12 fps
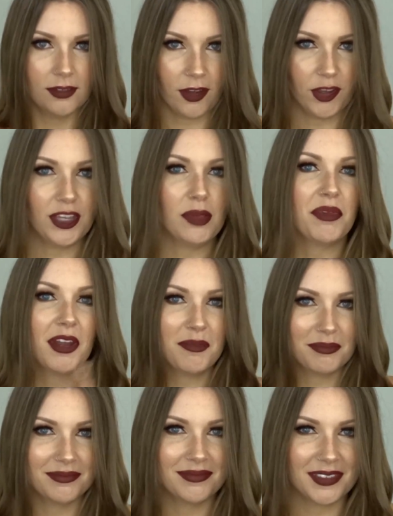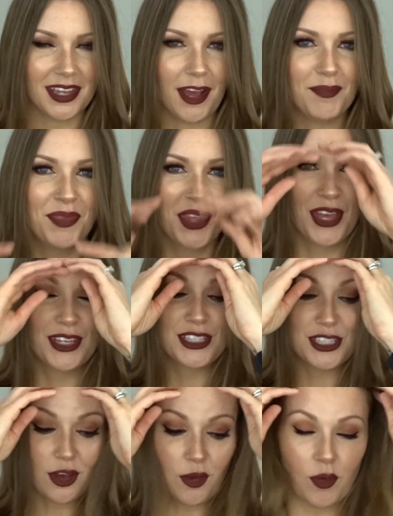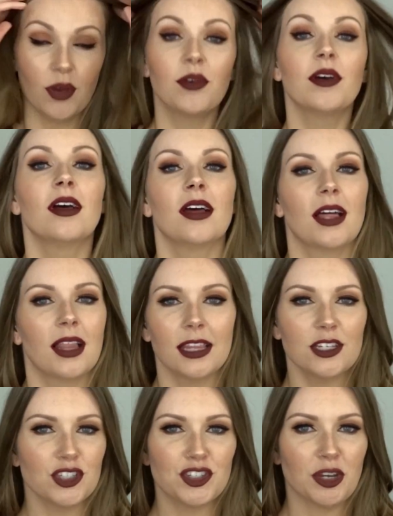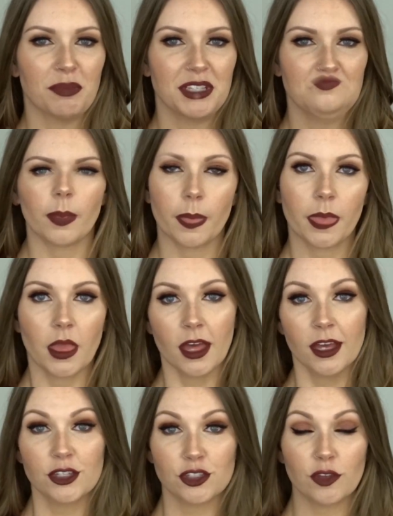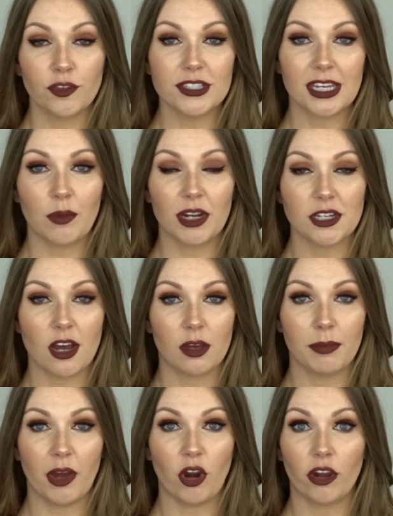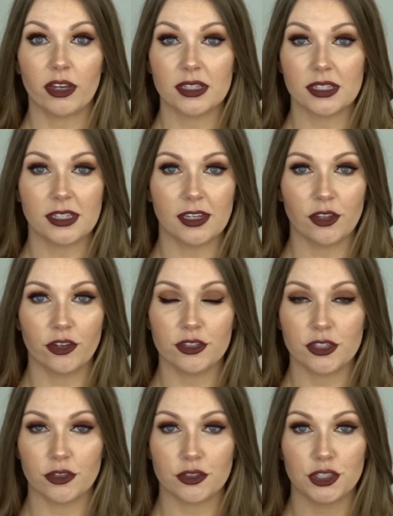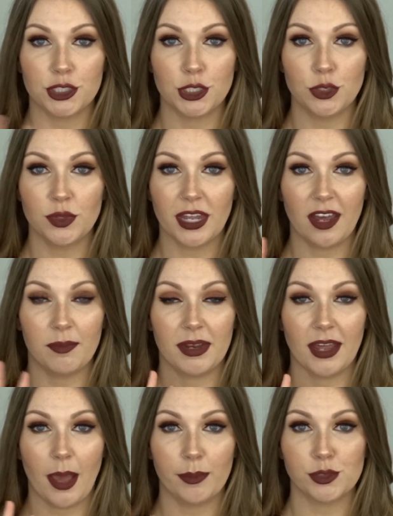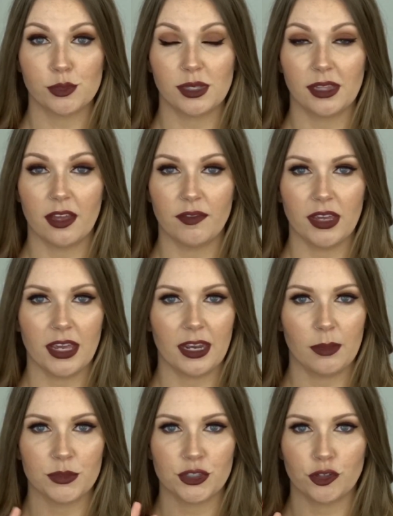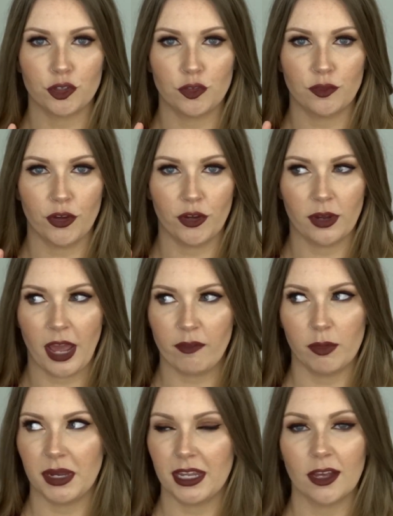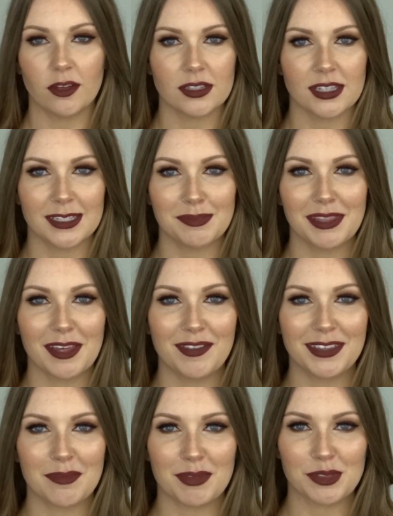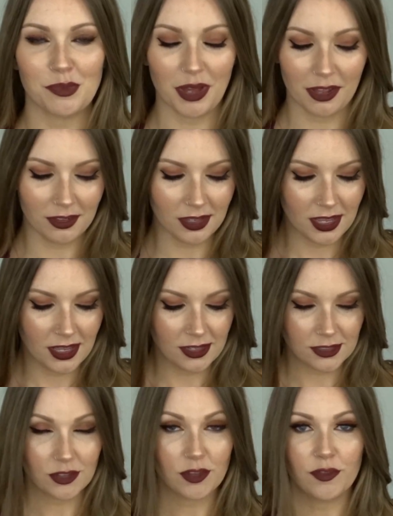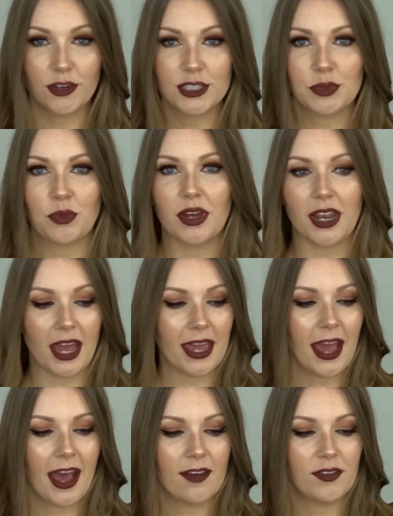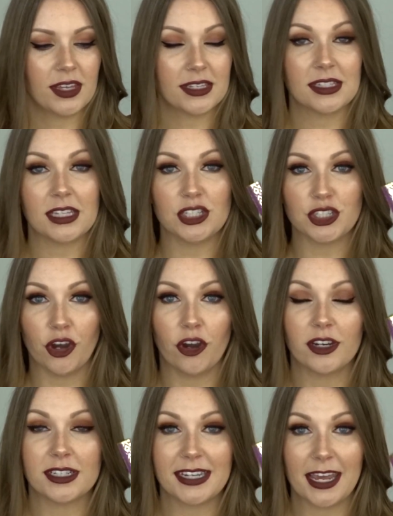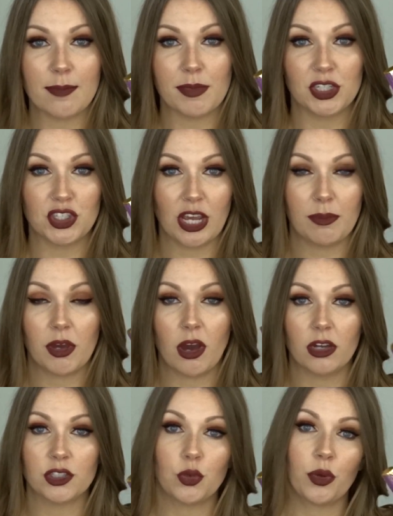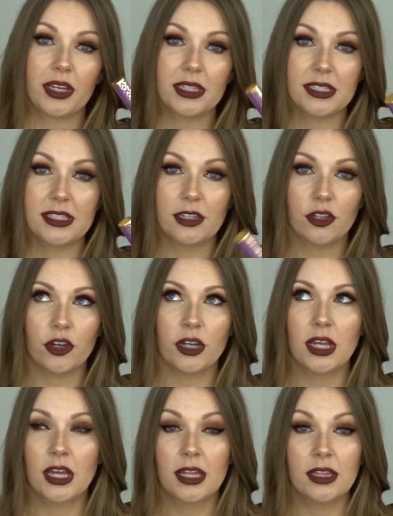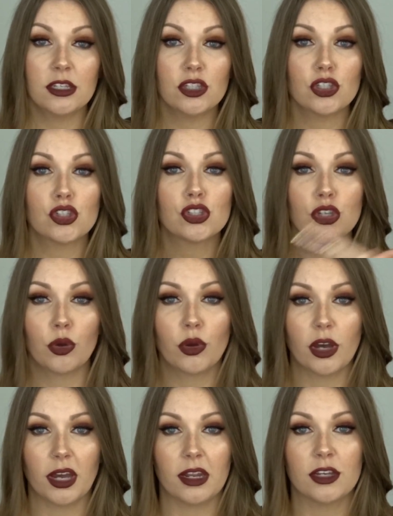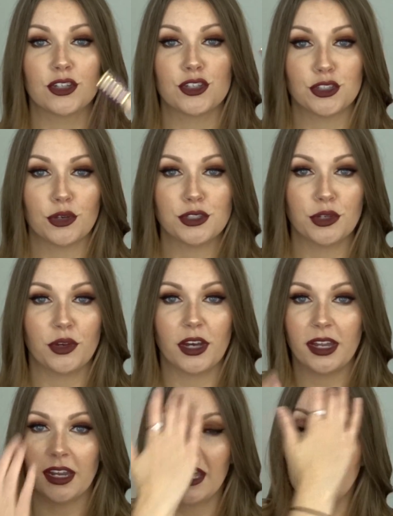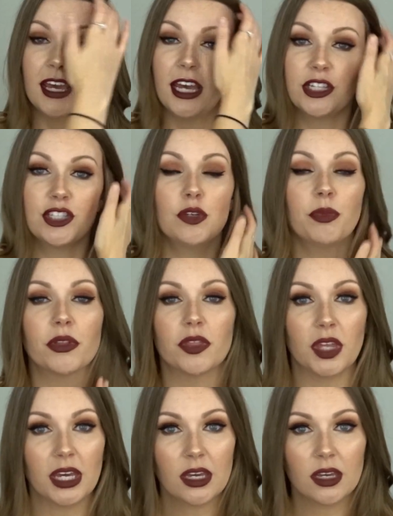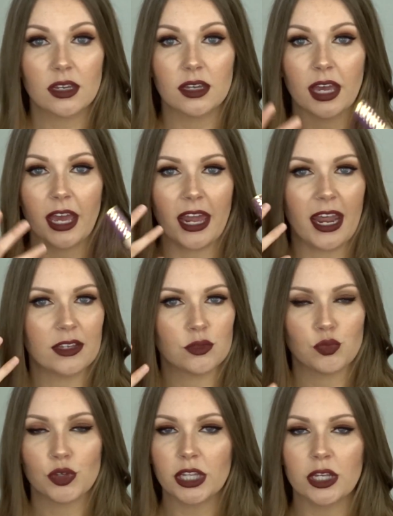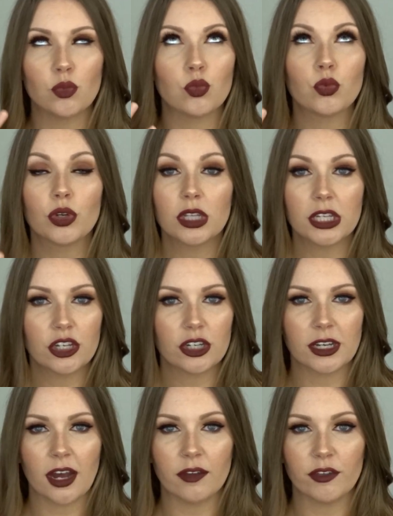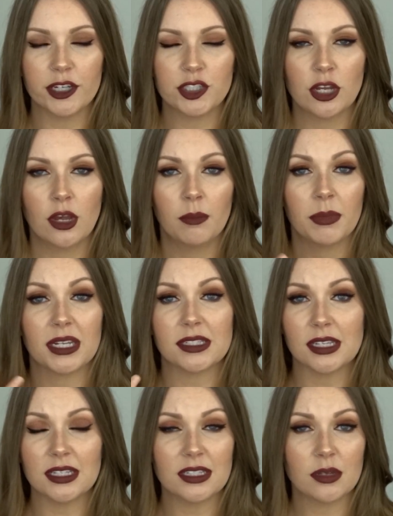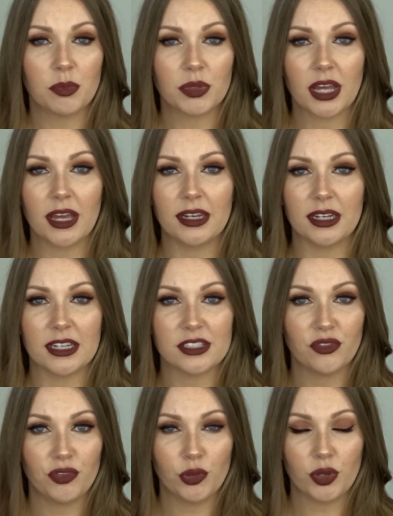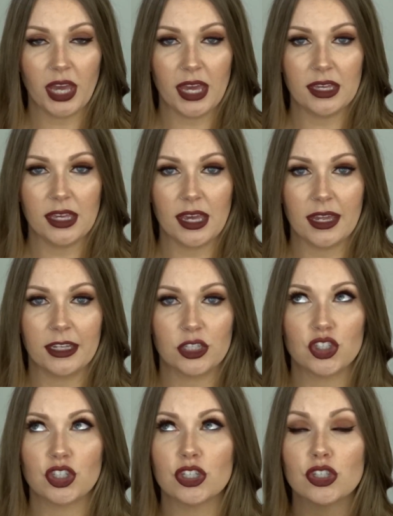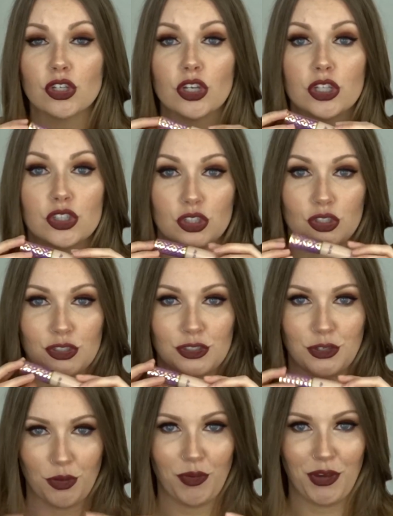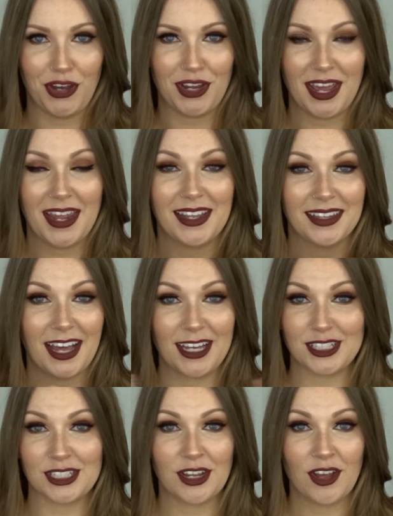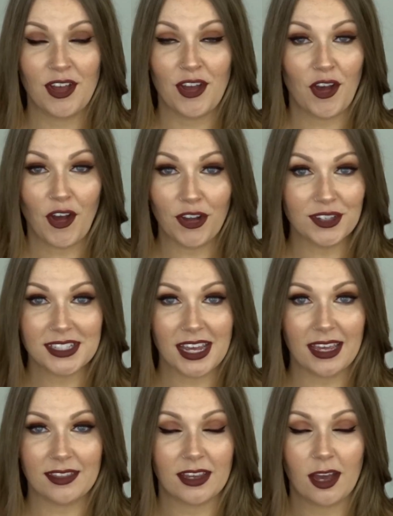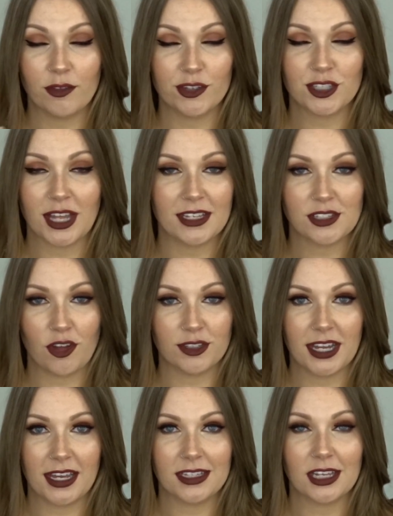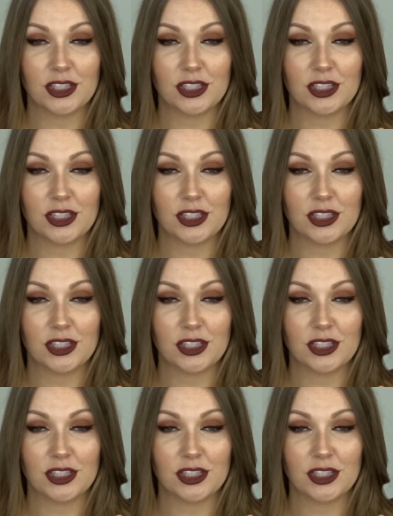Are you keeping up? Yeah. So let's just jump into it. So the first thing I want to talk about are concealers. There's two that I've been absolutely loving, and I'm sure you've heard everybody else has been loving them as well. So the first one I have is the Tarte Tape Shape Contour Concealer. This is so good, so good. It's super thick and has really good coverage, but it's easy to blend. It doesn't feel cakey, and it's so good, and it lasts all day. The coverage lasts all day.